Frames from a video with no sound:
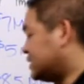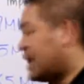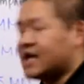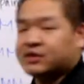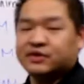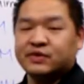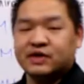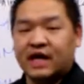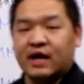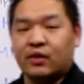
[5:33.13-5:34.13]
intangibles, we
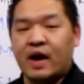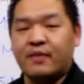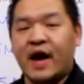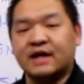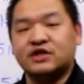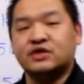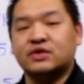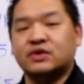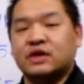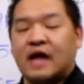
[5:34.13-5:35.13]
take it right back
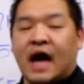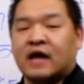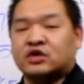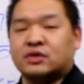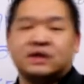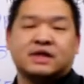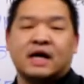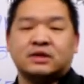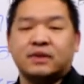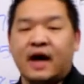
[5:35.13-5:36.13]
to the actual
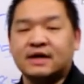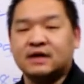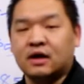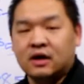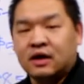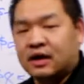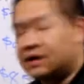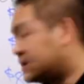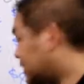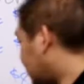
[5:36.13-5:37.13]
intangible asset. In this